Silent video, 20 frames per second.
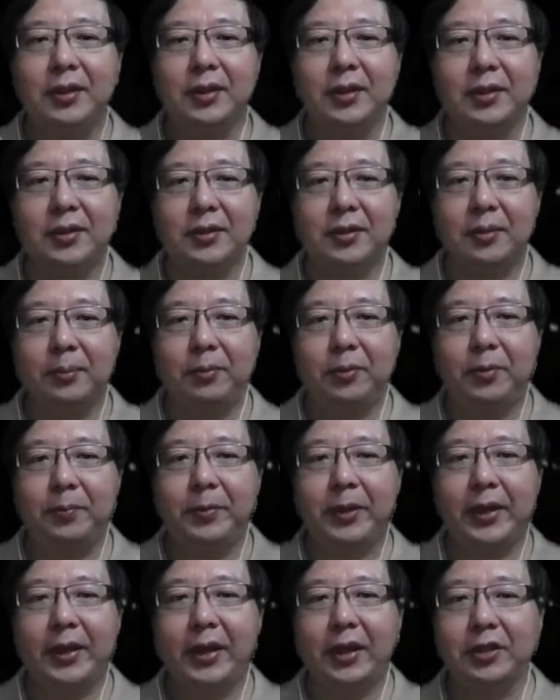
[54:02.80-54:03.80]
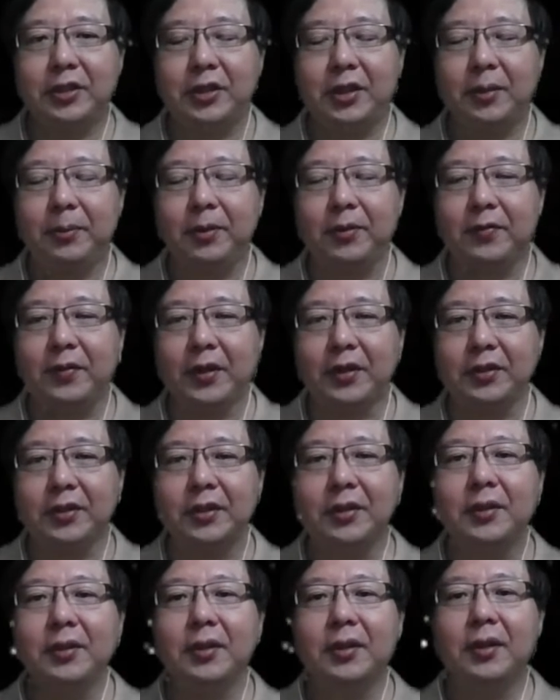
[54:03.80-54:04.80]
this prepare hash table
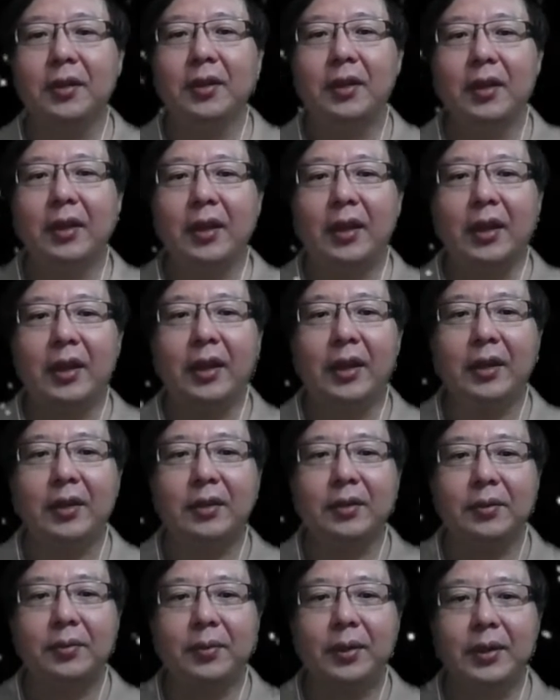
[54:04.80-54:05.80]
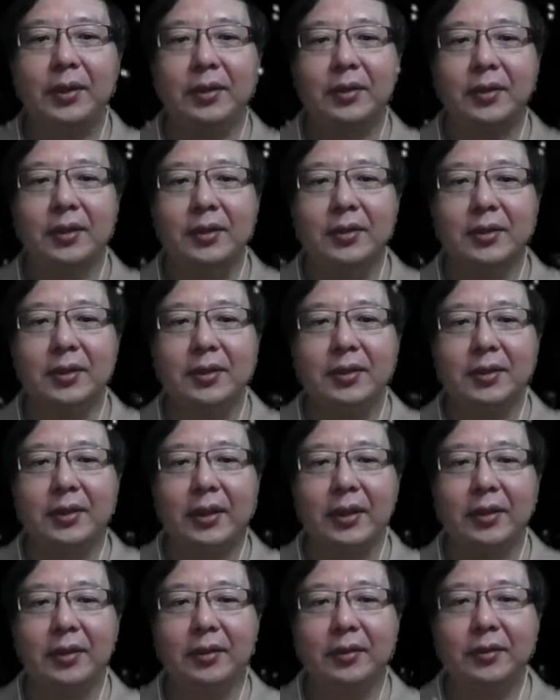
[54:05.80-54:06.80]
function. And what it does is
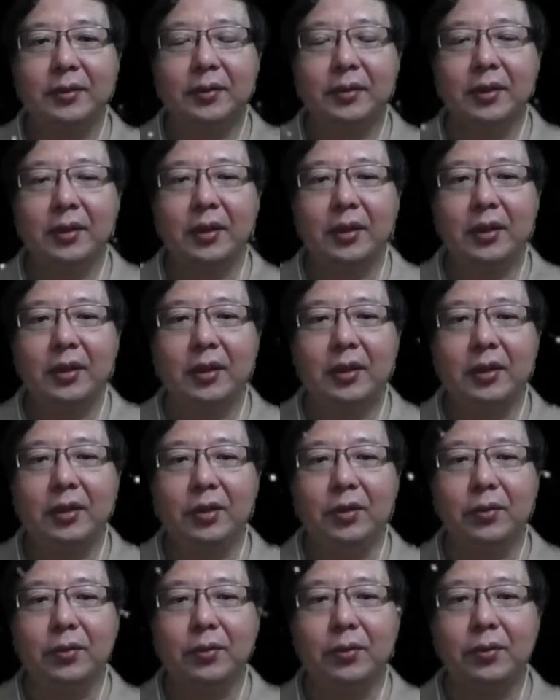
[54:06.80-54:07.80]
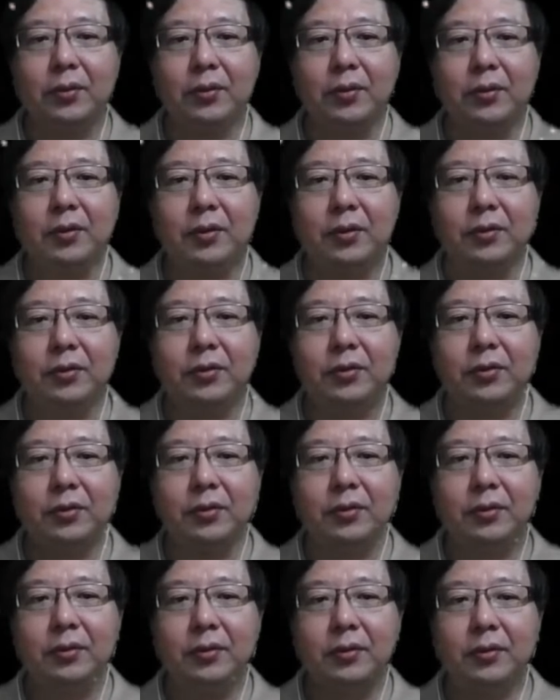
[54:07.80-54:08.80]
that you go through,